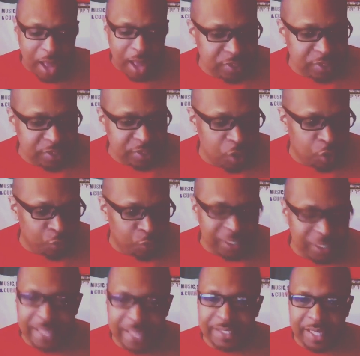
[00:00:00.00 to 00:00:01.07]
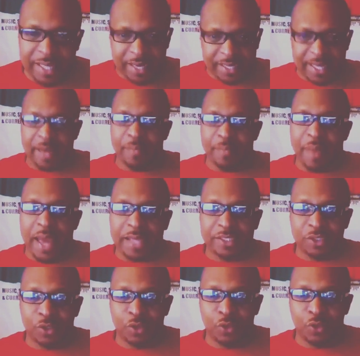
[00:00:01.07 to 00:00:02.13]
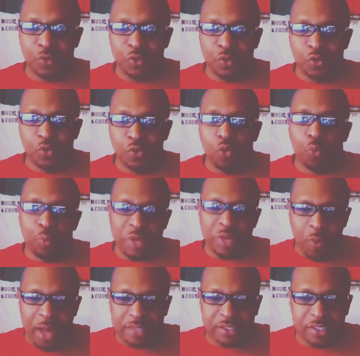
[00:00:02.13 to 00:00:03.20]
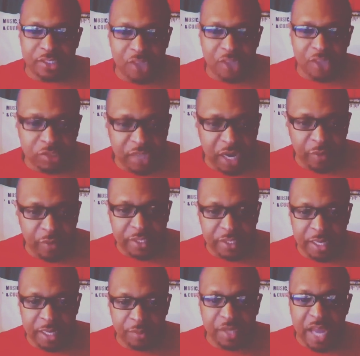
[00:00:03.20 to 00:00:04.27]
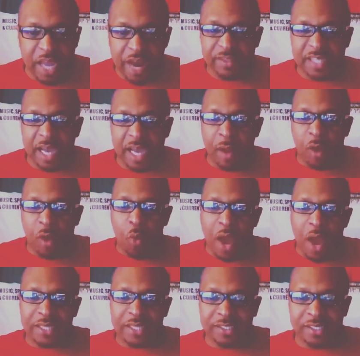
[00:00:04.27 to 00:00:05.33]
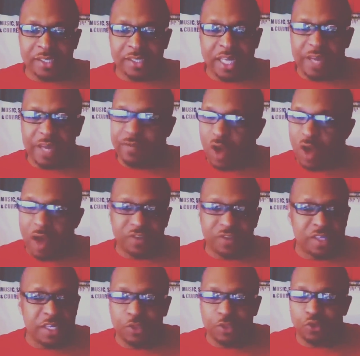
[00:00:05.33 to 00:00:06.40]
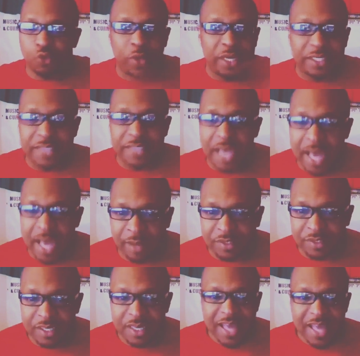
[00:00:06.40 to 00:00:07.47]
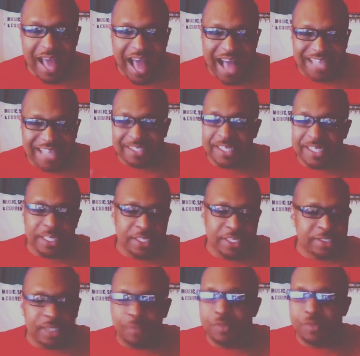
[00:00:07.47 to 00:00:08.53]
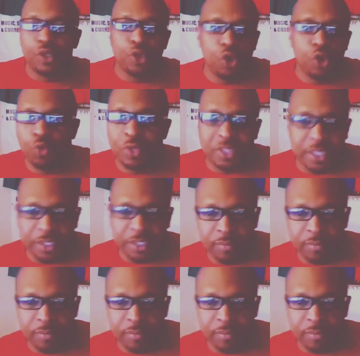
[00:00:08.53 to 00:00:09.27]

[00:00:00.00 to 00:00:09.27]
I'm still gonna relate that again back to me watching Shawshank Redemption. Every time I watch it, even though I've seen it 20 times, I see something new within